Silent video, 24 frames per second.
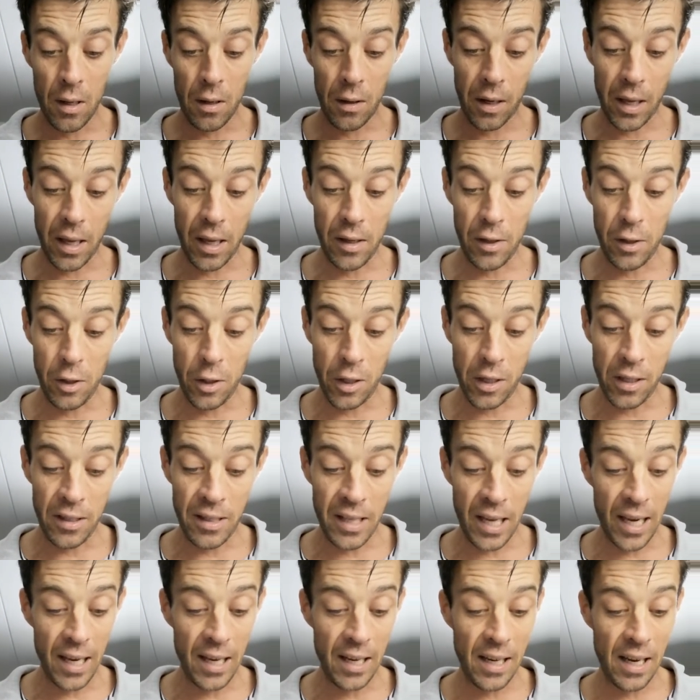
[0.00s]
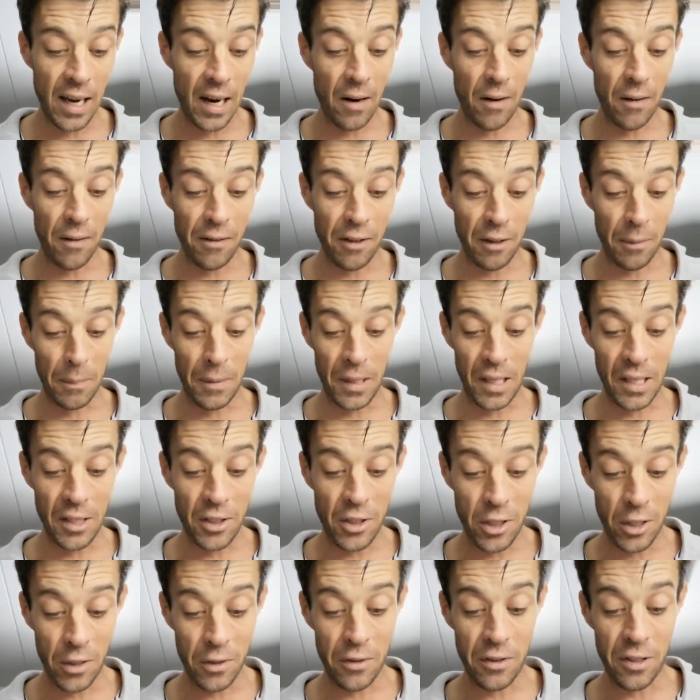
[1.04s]
Okay, you can take care of some
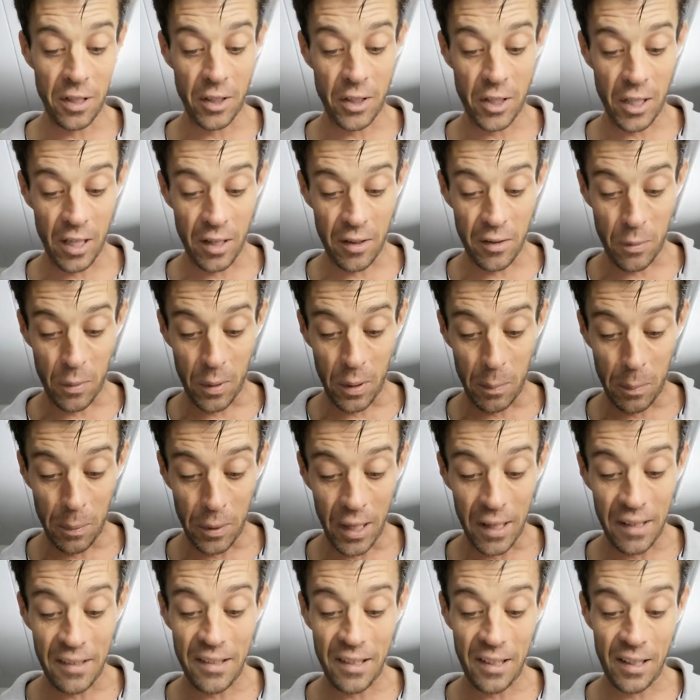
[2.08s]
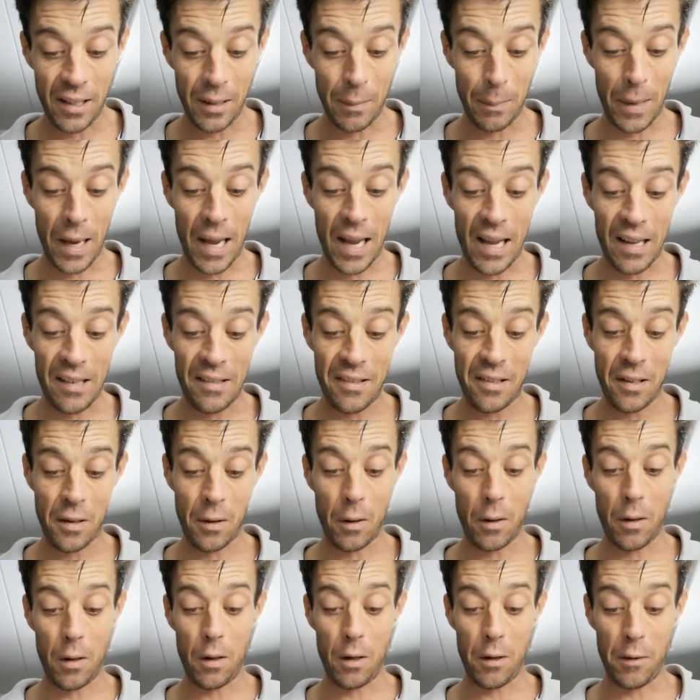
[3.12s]
issues such as replacing a mask
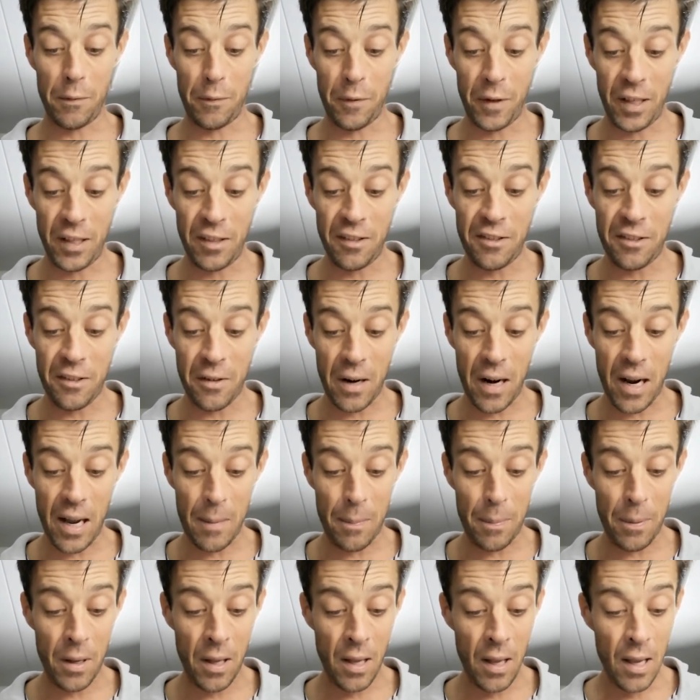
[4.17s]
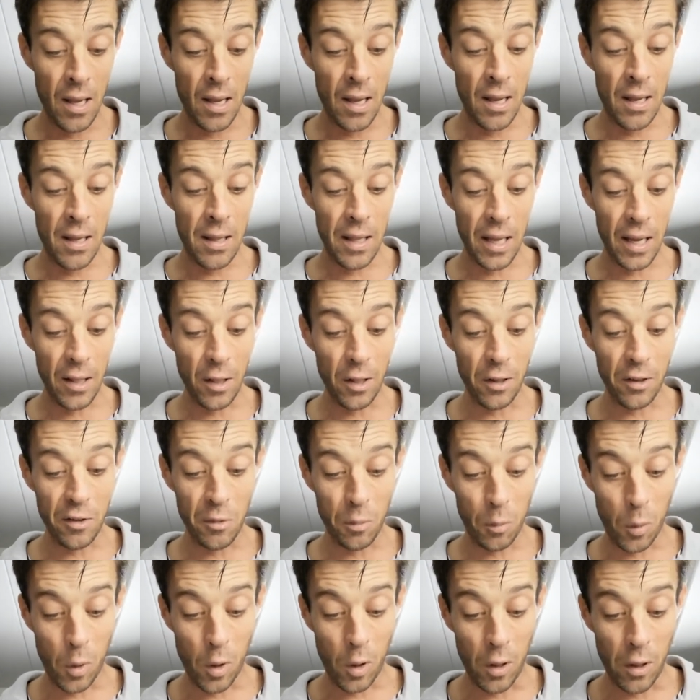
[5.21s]
or a fin strap that
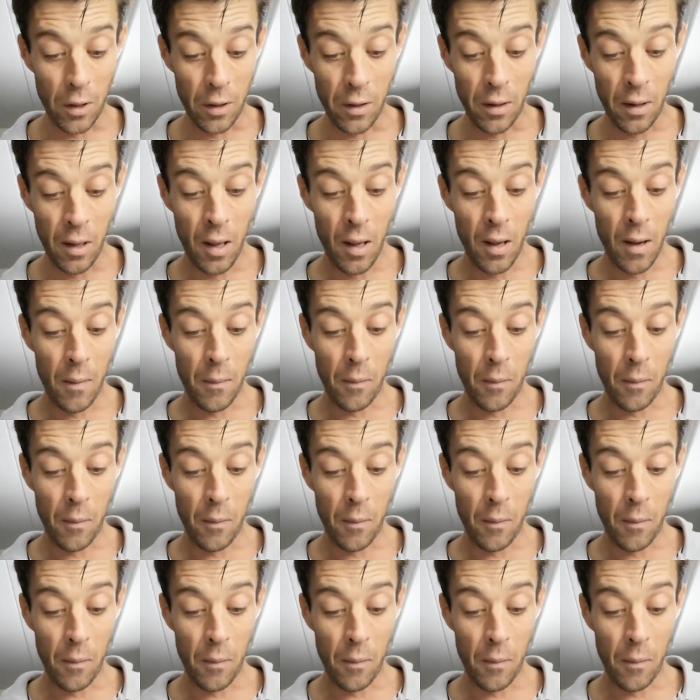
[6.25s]
looks worn.